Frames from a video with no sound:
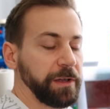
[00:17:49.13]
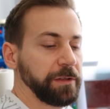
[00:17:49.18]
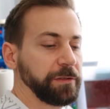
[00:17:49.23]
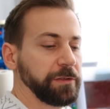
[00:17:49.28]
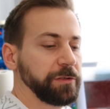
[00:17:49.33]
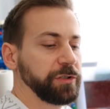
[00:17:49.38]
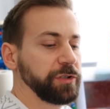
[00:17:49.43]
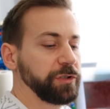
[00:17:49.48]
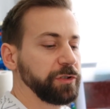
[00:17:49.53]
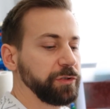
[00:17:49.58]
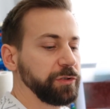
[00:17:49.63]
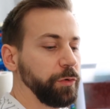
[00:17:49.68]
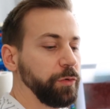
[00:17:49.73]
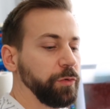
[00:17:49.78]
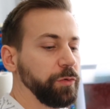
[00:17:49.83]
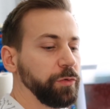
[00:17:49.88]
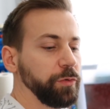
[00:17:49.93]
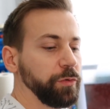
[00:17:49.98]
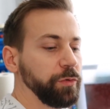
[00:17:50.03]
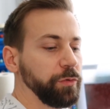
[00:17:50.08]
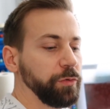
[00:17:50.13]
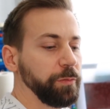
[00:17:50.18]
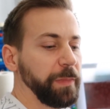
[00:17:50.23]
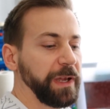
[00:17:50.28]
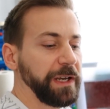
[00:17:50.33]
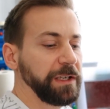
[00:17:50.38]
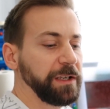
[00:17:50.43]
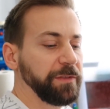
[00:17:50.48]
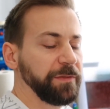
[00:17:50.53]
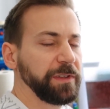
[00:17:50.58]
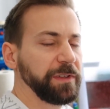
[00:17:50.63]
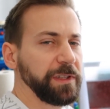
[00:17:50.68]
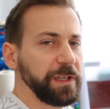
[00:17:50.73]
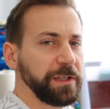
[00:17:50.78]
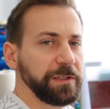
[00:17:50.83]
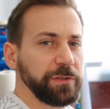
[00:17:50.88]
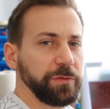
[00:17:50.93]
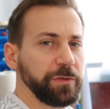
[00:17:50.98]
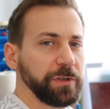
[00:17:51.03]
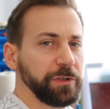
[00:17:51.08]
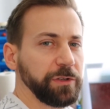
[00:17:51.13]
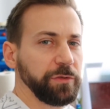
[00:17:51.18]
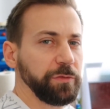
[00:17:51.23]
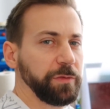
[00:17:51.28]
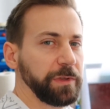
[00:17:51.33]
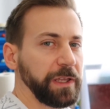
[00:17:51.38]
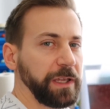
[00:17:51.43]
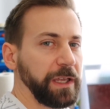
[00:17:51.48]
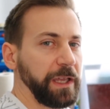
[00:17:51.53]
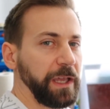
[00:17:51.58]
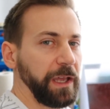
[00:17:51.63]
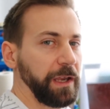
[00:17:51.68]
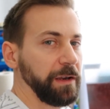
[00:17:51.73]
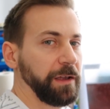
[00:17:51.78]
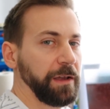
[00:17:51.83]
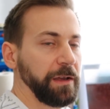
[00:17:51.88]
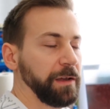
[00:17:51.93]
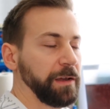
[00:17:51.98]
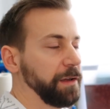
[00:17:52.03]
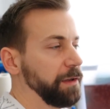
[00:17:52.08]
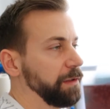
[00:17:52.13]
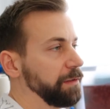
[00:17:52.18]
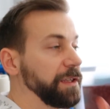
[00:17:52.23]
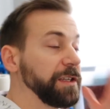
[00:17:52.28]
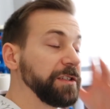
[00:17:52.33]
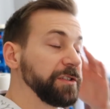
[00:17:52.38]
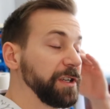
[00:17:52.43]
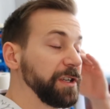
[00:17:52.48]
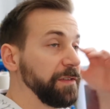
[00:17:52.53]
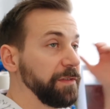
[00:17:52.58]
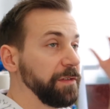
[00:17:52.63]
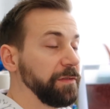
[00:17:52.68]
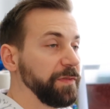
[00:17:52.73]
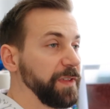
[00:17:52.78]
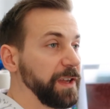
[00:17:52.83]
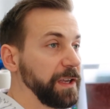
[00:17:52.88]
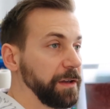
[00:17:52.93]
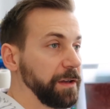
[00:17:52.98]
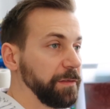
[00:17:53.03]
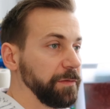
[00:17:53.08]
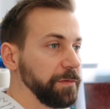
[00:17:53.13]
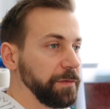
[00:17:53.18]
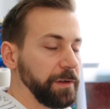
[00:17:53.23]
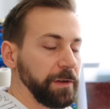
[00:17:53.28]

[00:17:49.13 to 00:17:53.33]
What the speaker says: There's so many different things you can do with a kit. Things you never even think of.